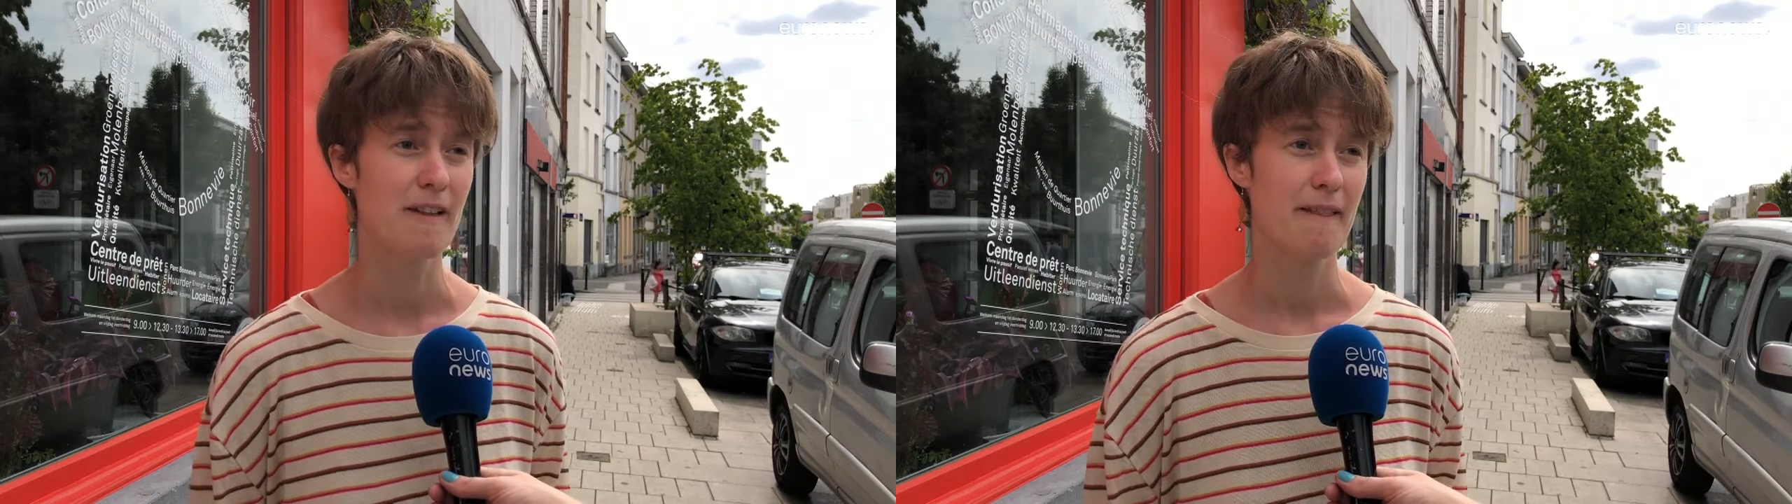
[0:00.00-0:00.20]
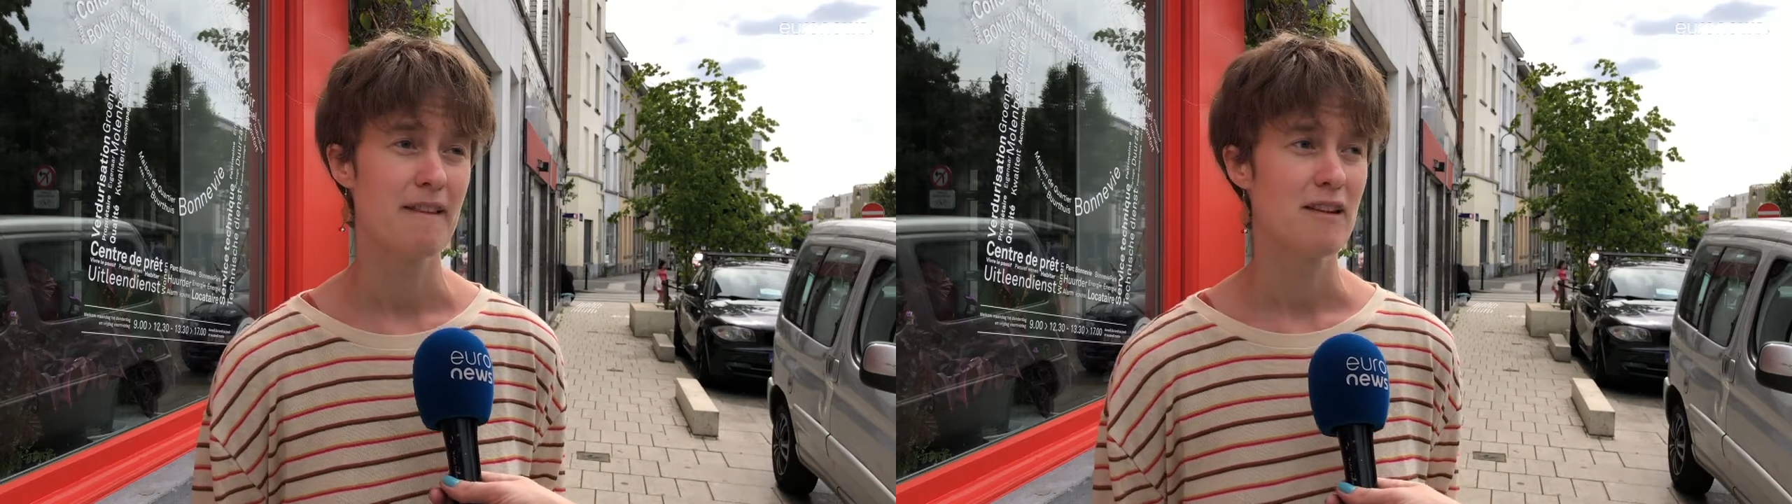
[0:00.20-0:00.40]

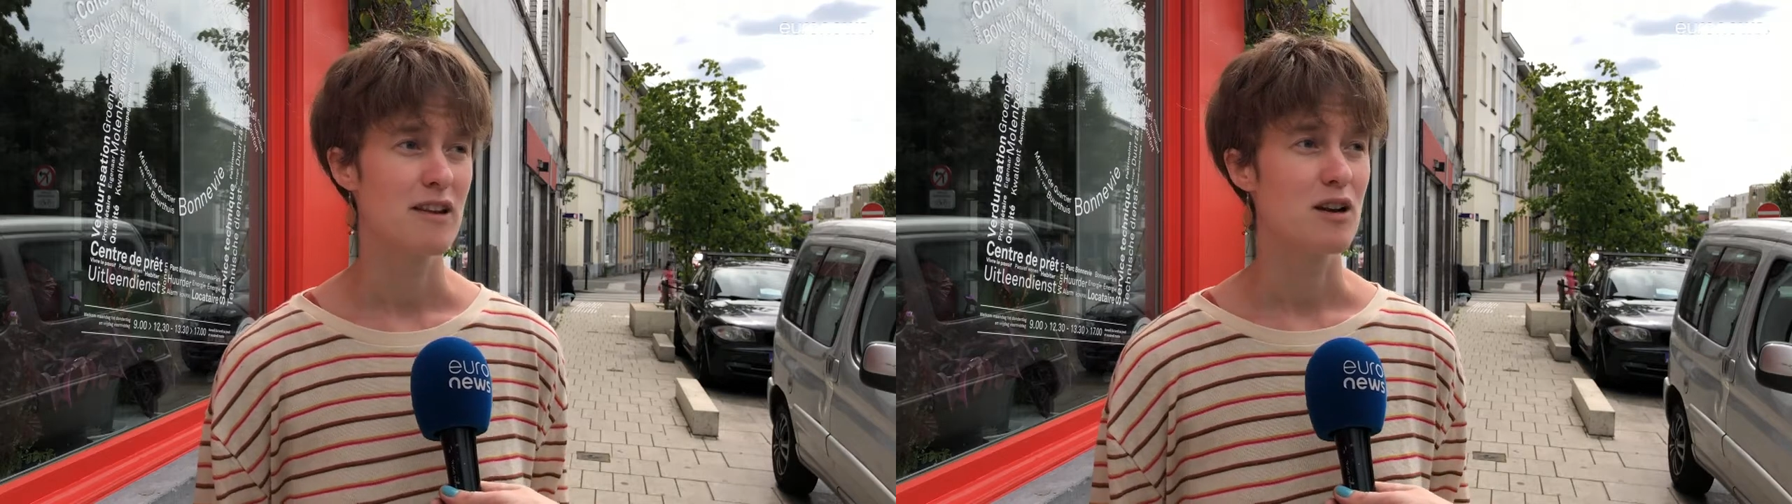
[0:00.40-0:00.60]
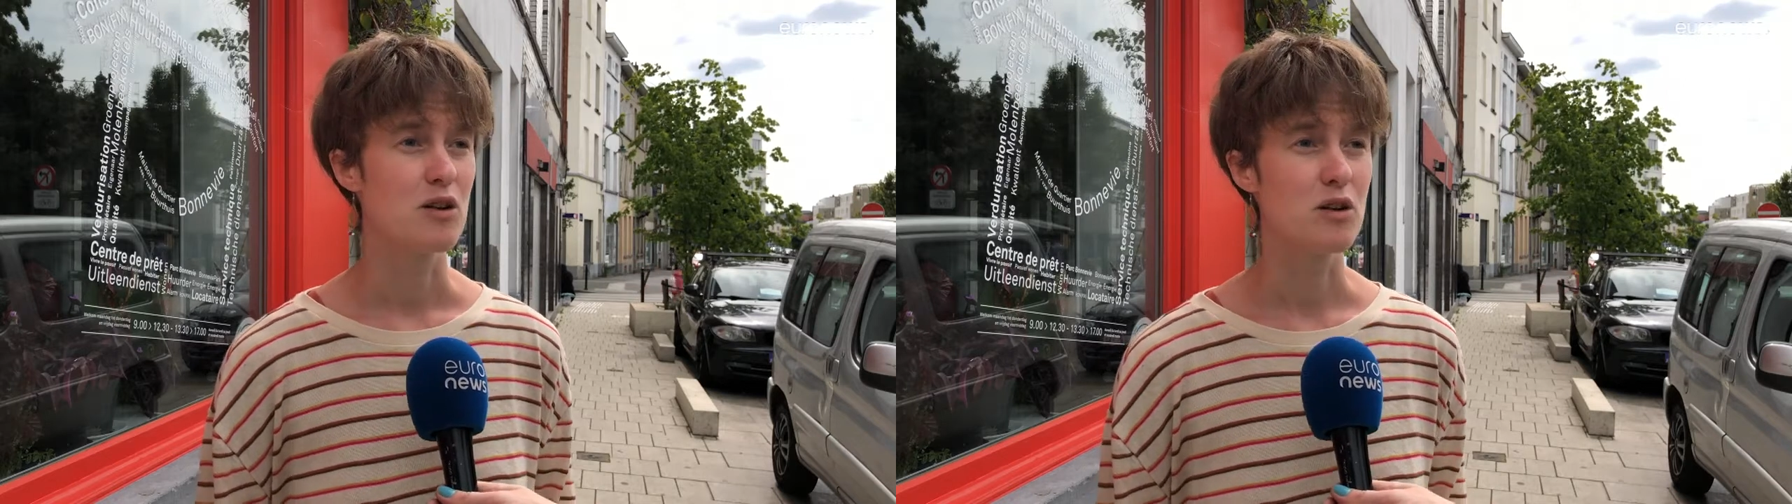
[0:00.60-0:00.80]
Often
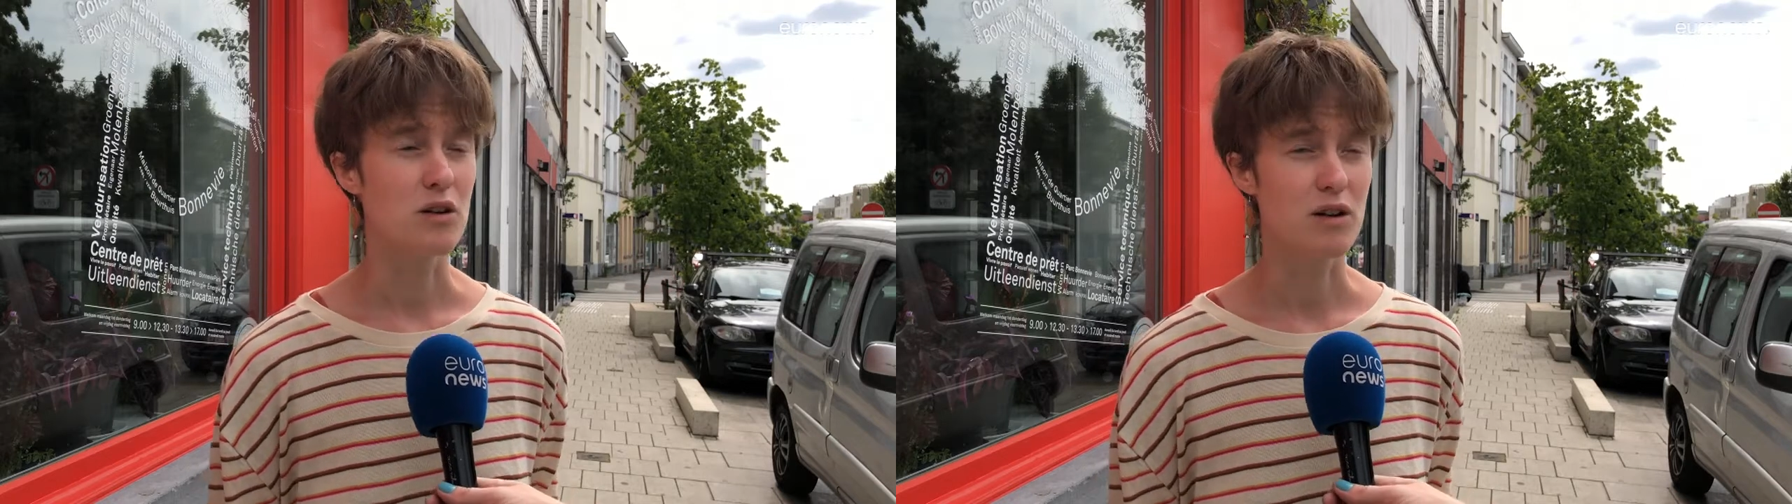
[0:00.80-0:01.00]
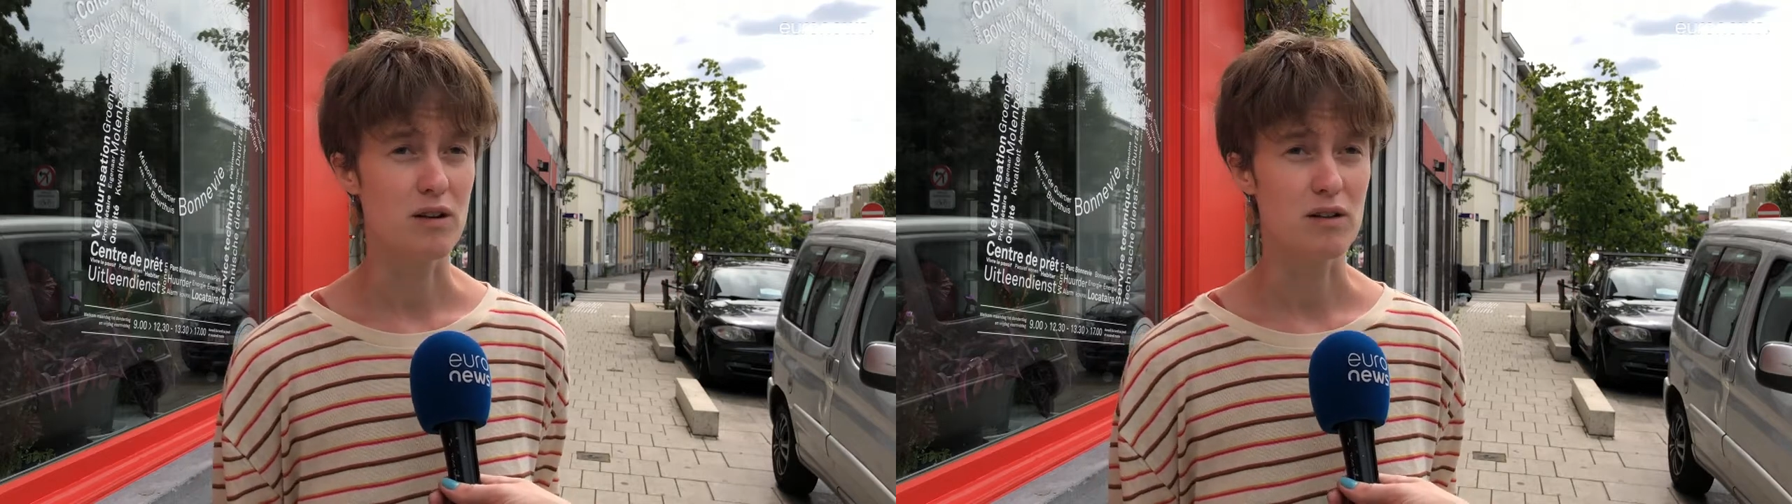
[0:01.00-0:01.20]
the
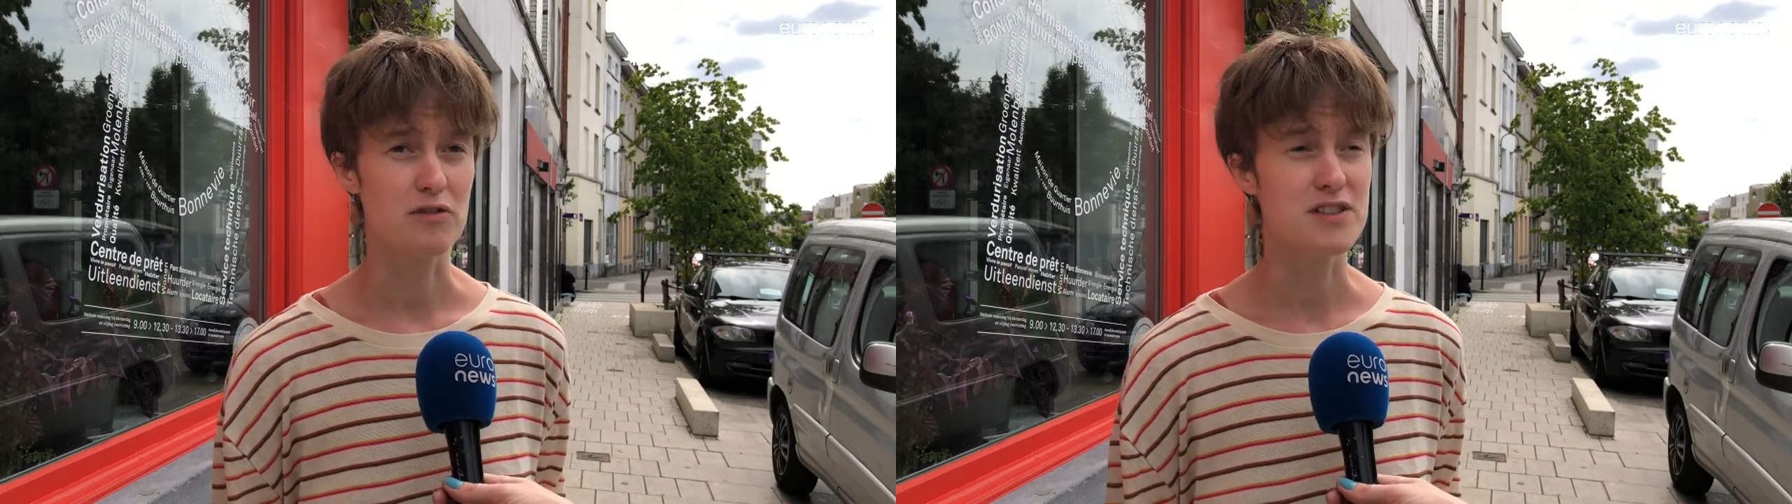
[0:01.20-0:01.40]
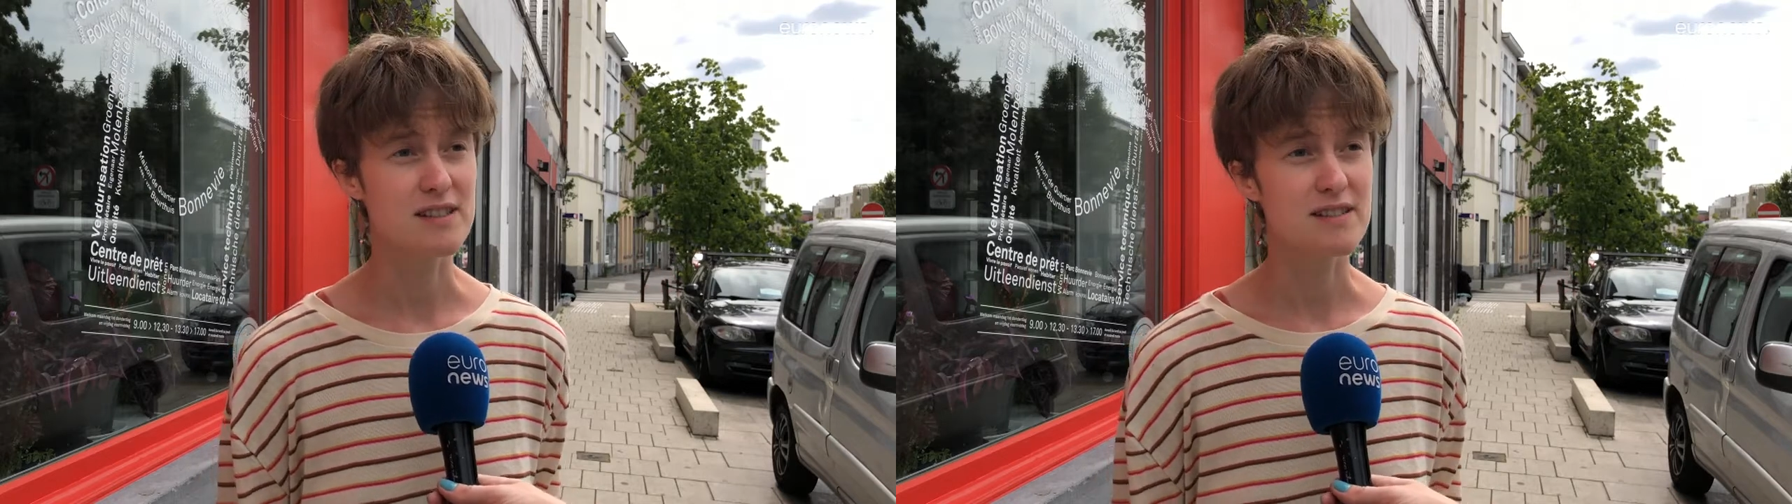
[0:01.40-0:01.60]
problem is
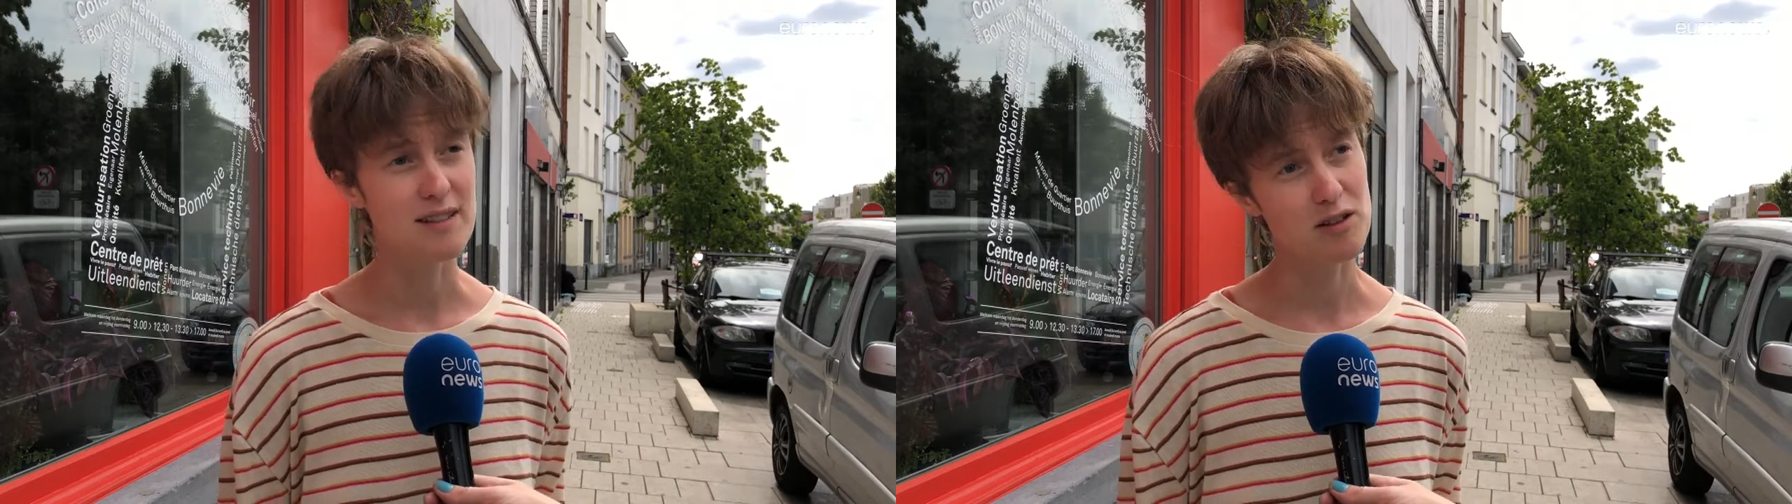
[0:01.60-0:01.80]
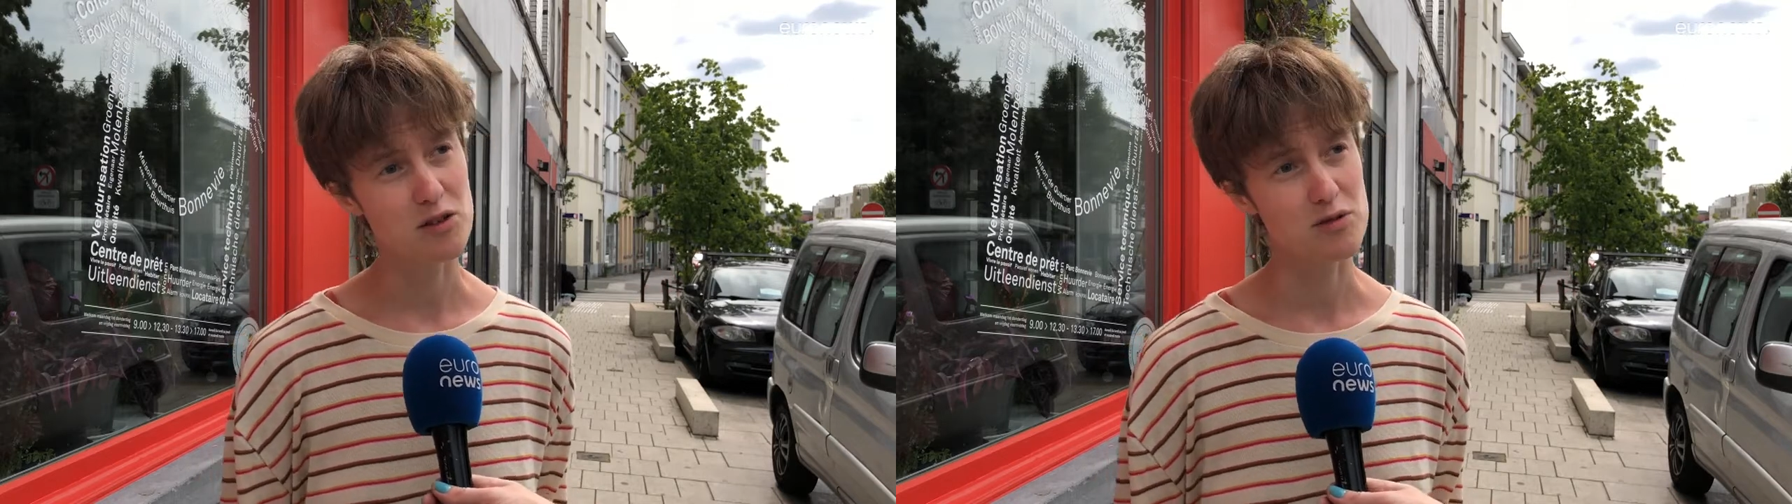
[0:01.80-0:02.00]
people
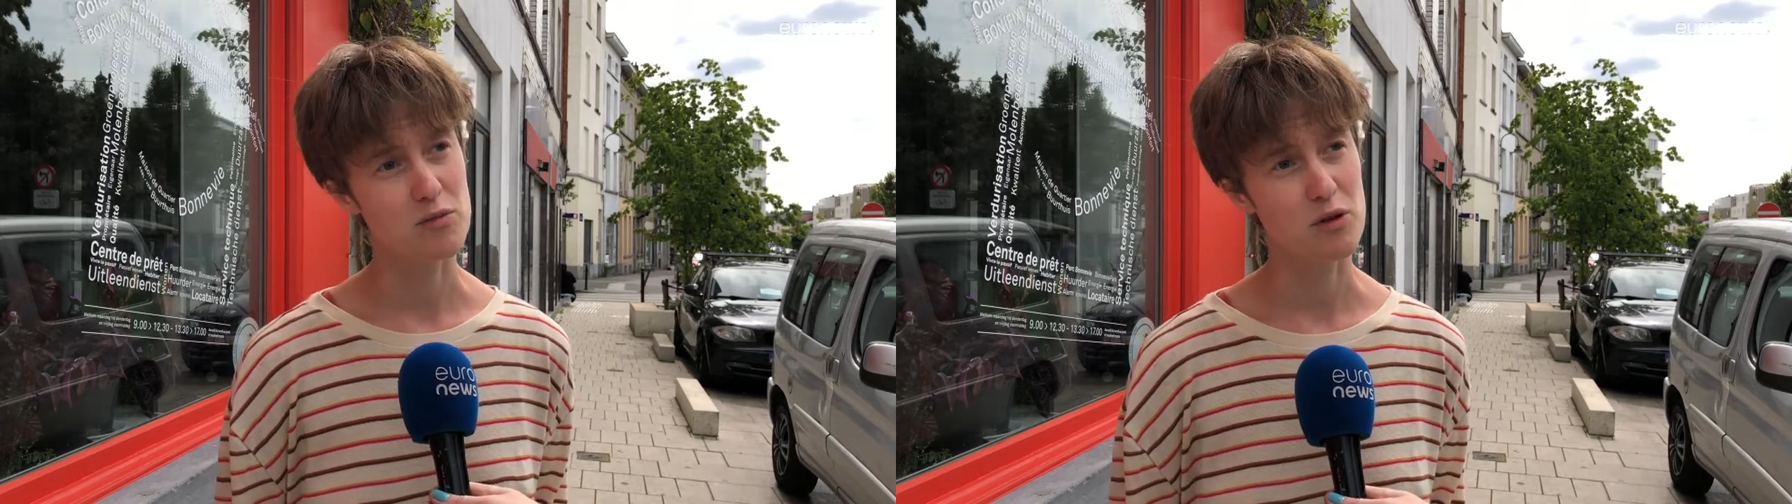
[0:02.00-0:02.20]
only get